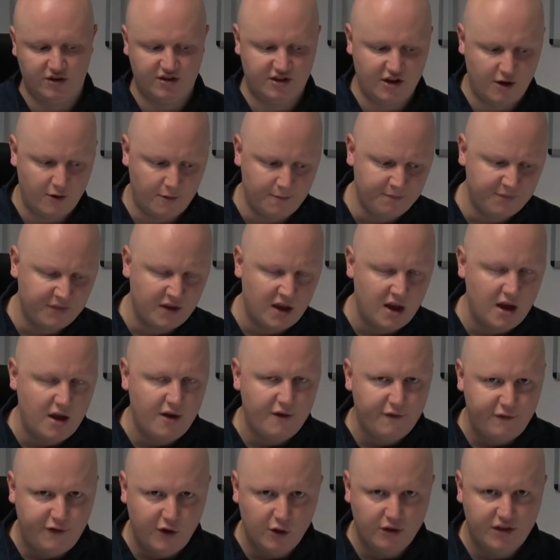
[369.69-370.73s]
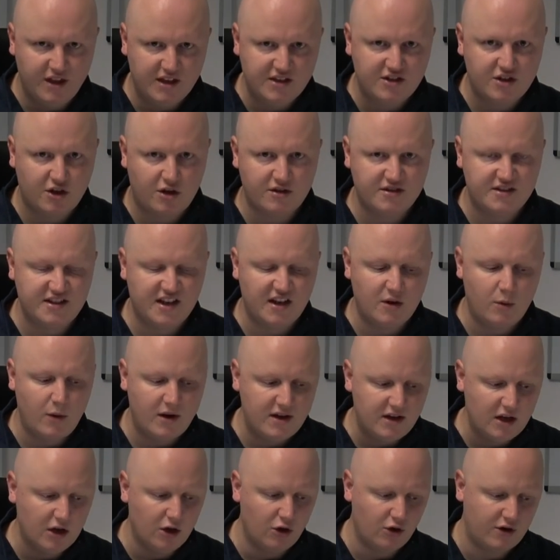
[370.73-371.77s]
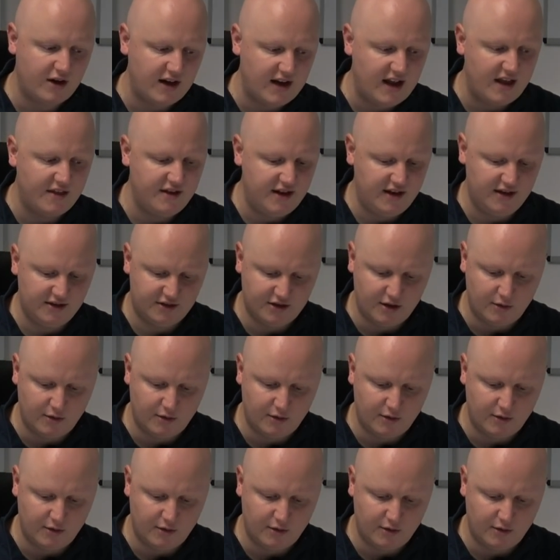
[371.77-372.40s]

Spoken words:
So few things to consider when you're looking at these.